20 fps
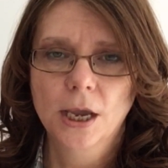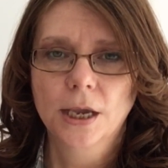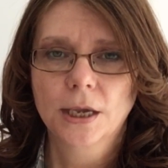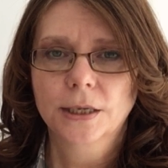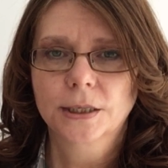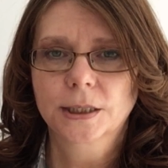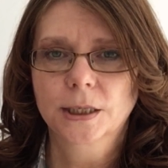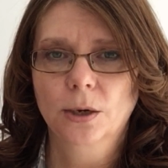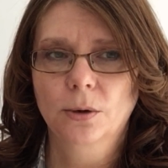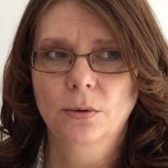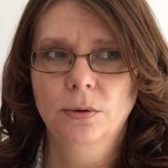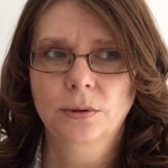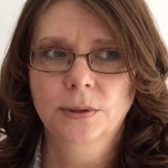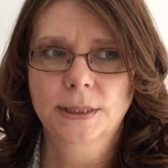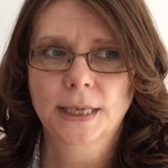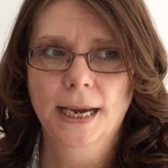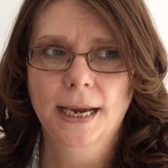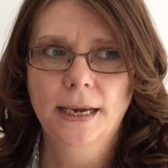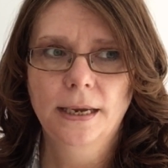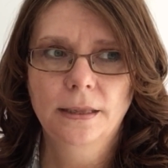So
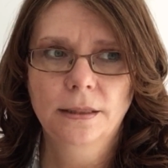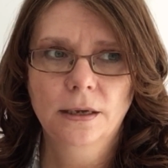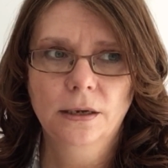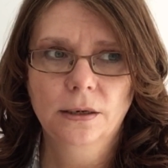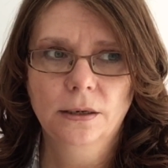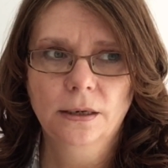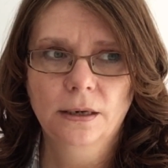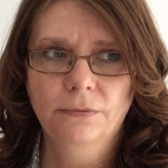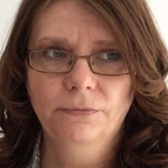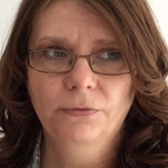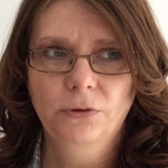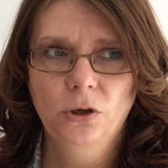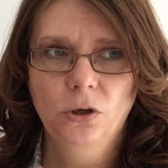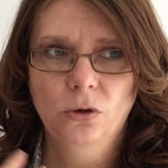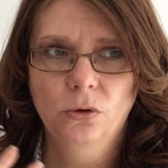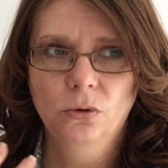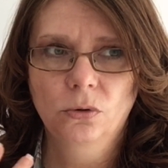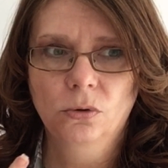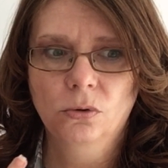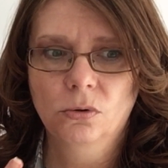say that if
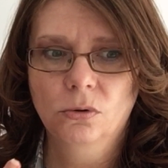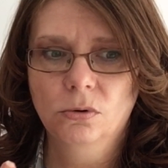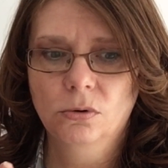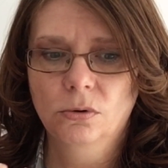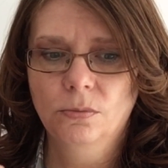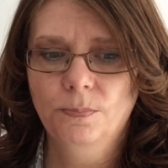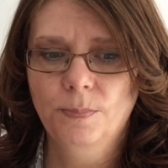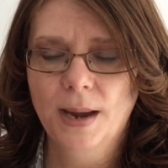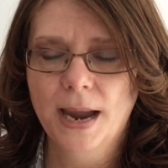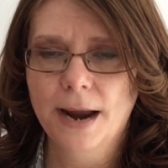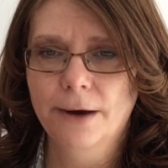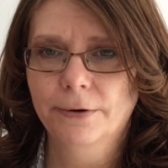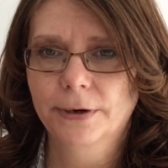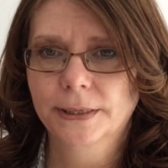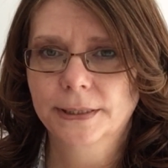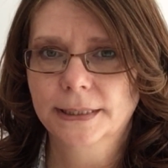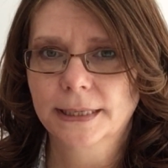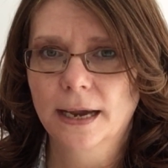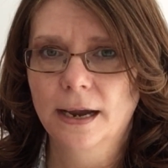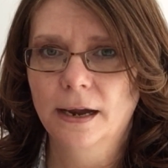your
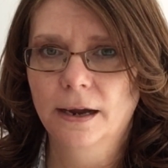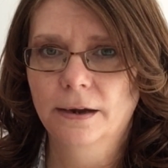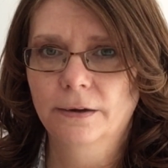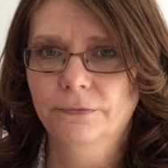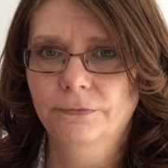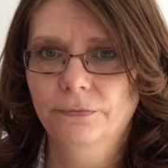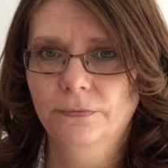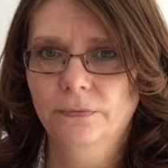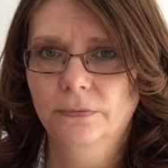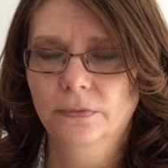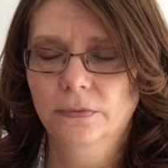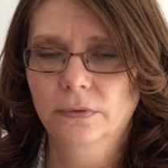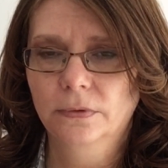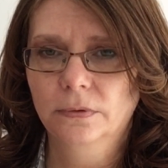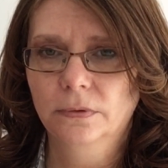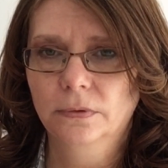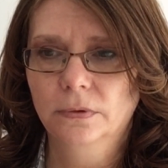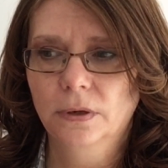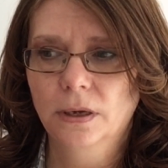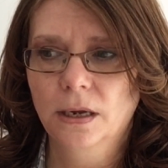parents have
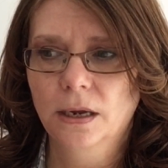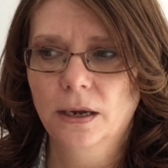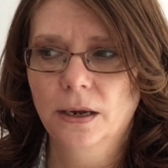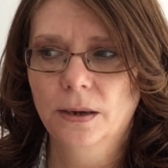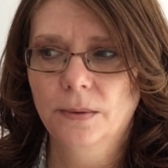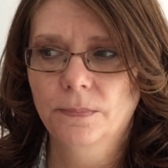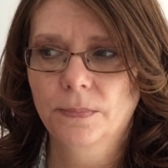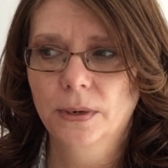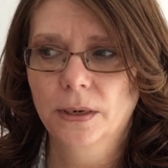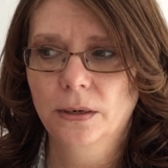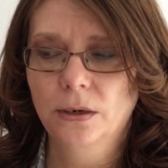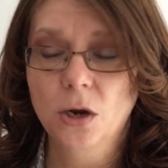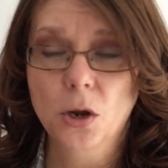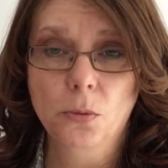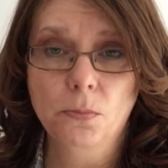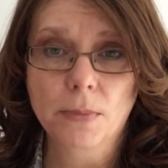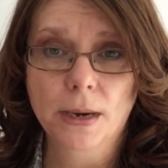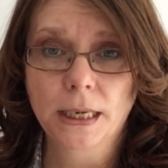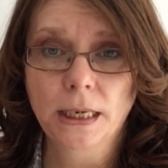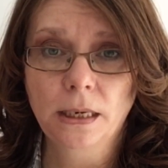no
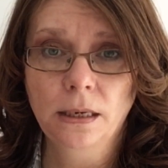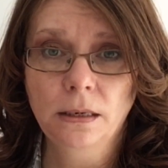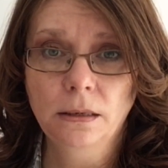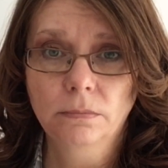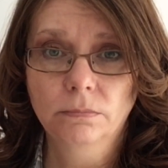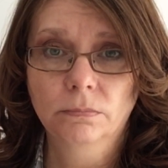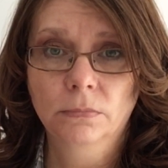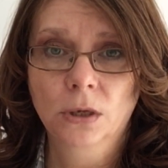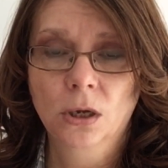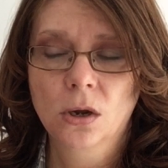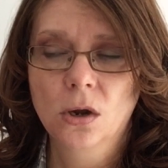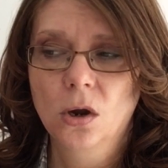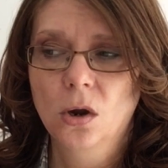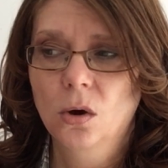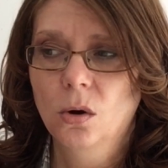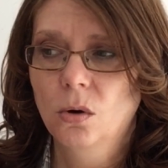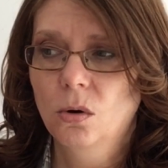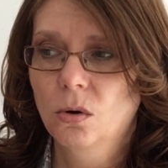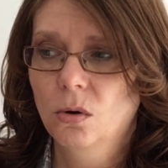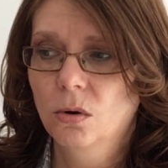money,
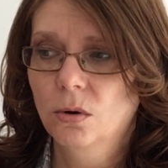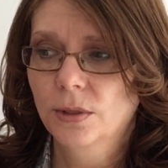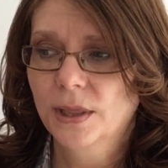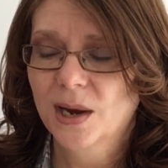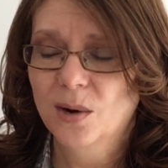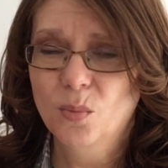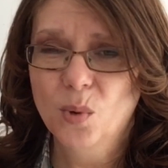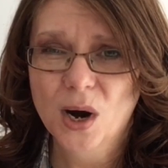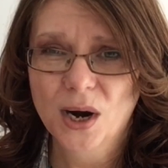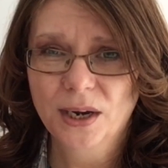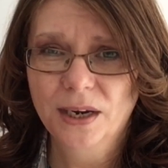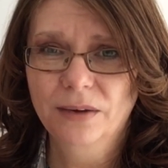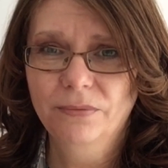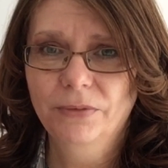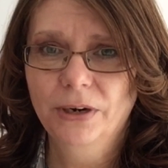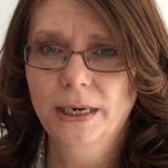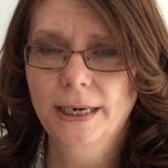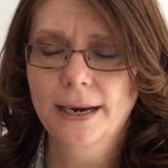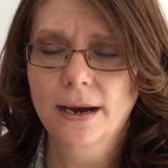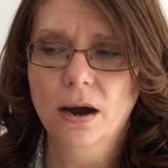or they're working
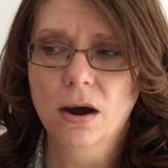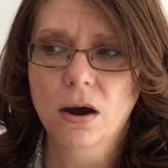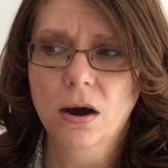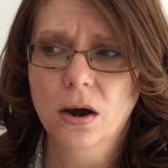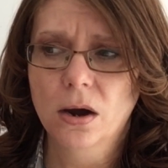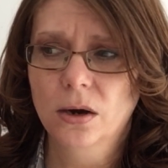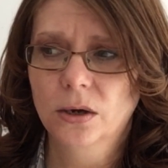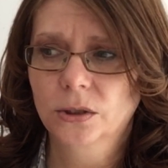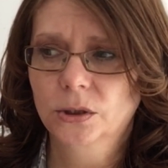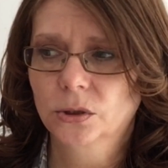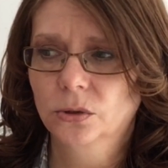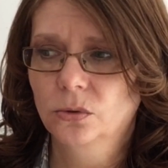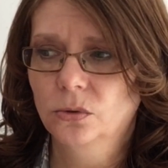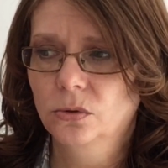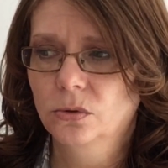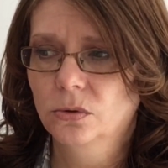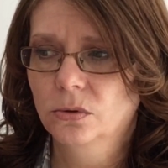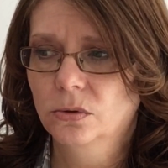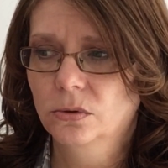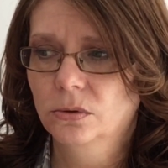really hard,
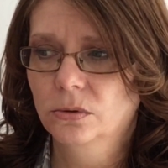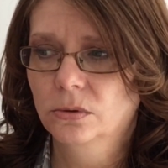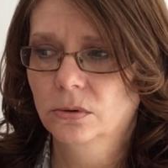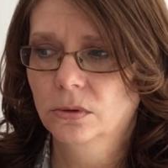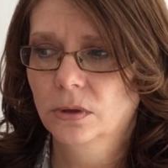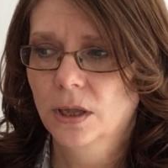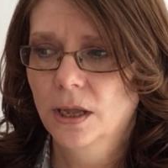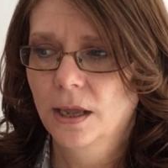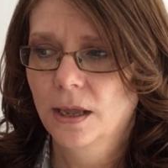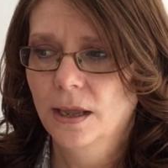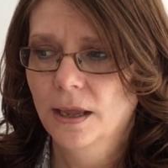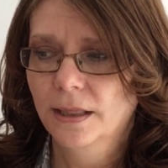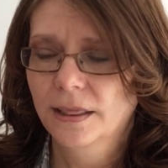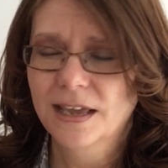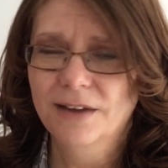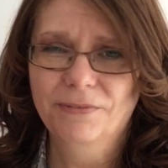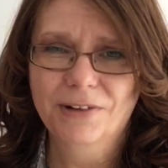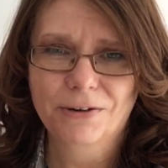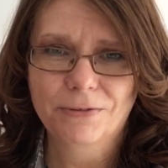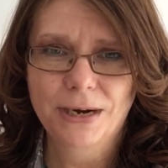or they're
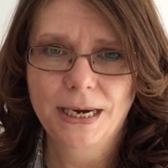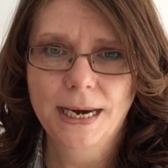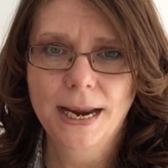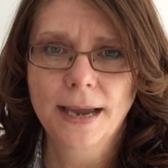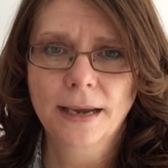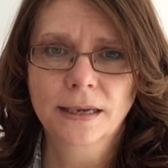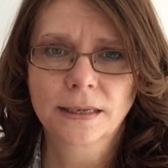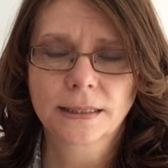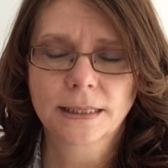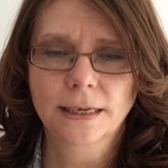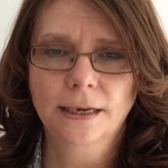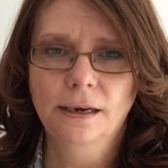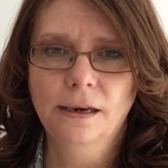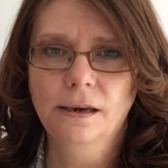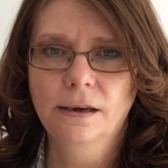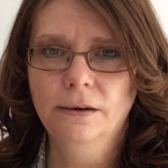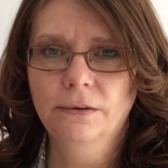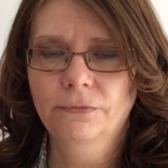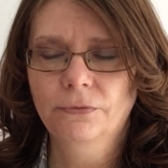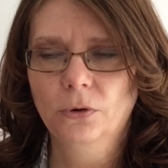very
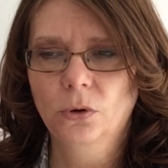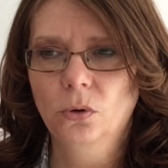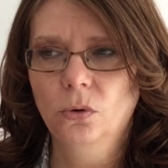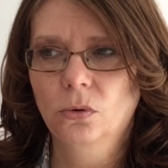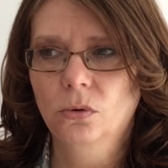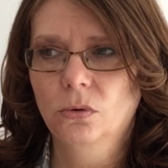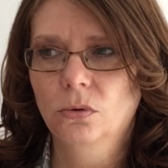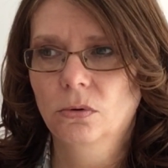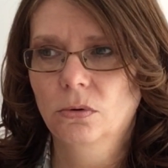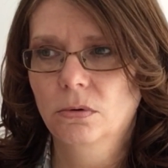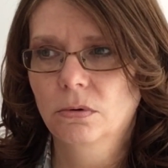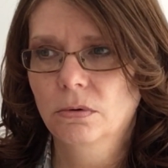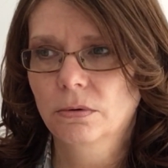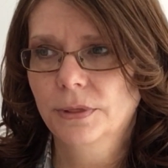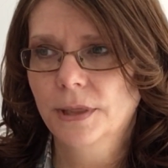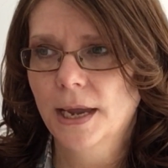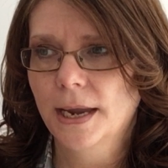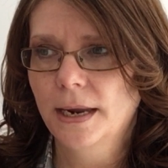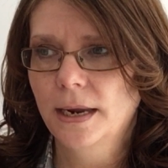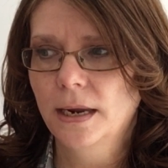negative, or
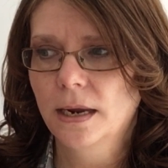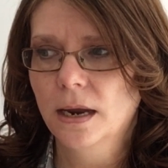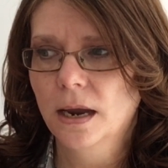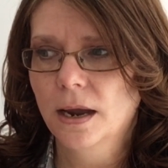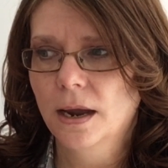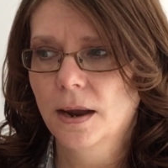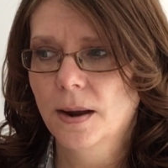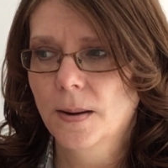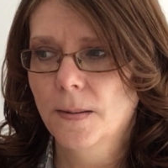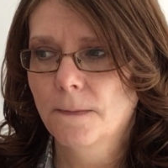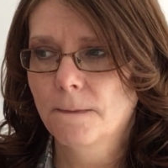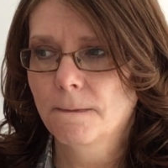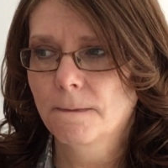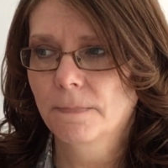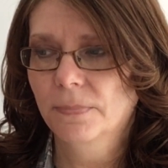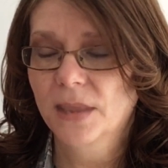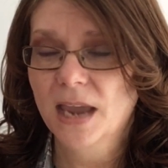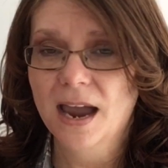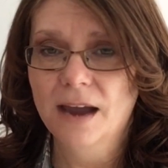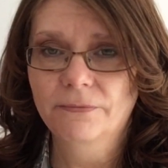they
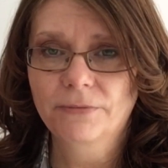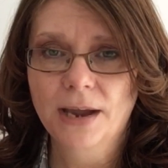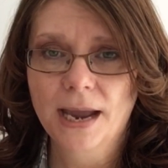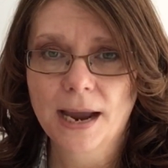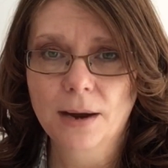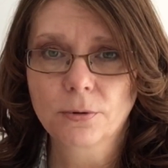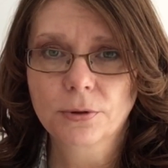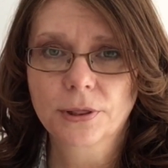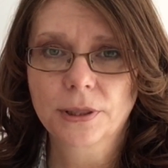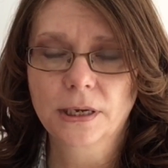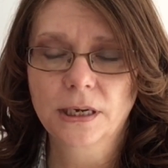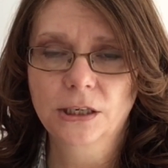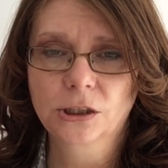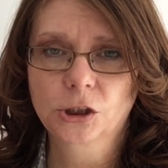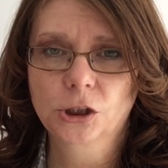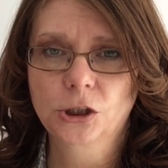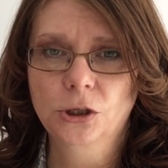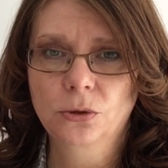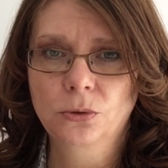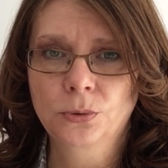have health
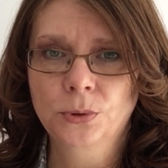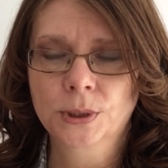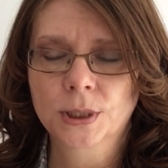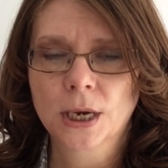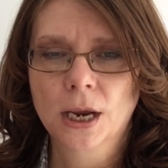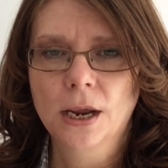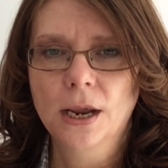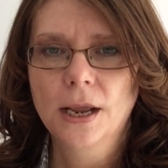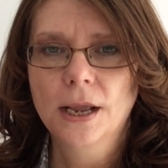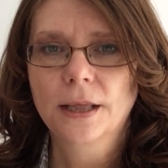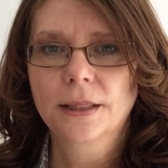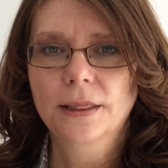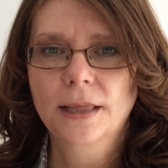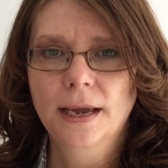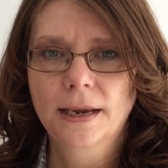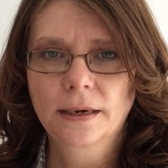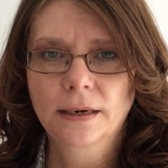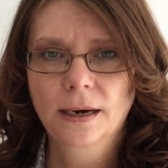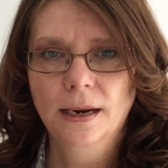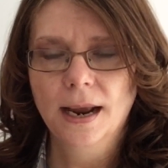issues,
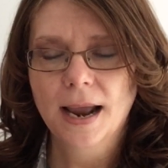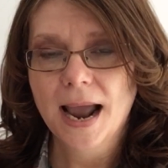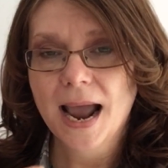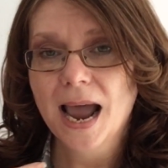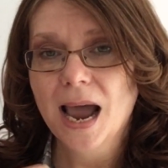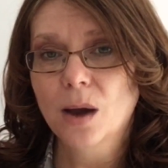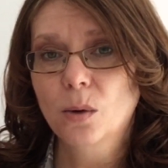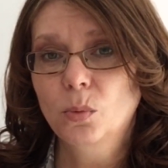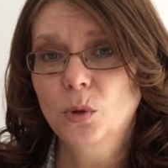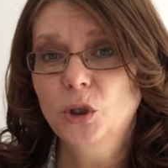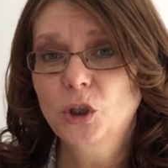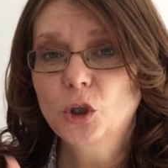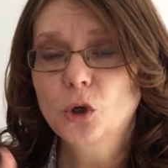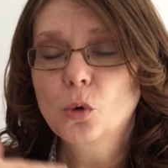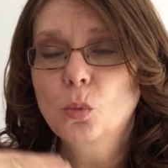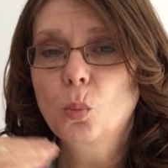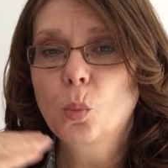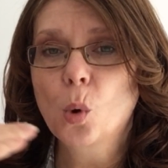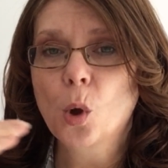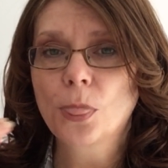then how would you
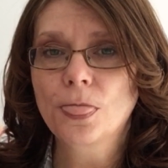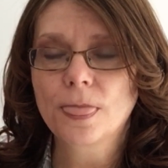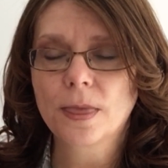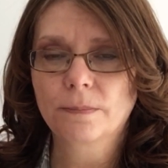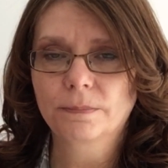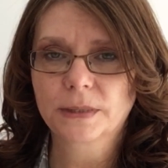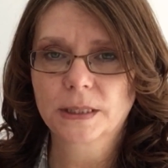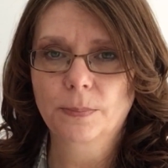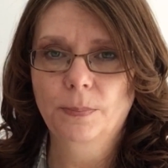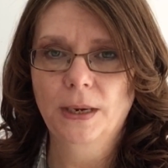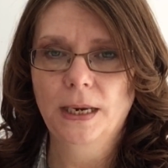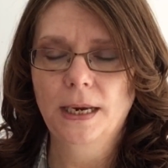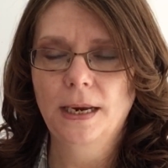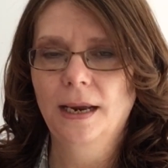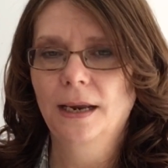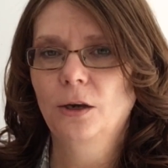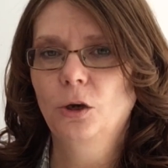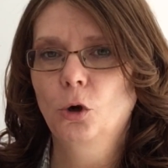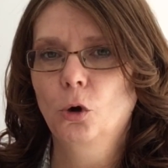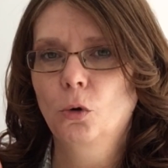want them to be
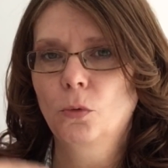in your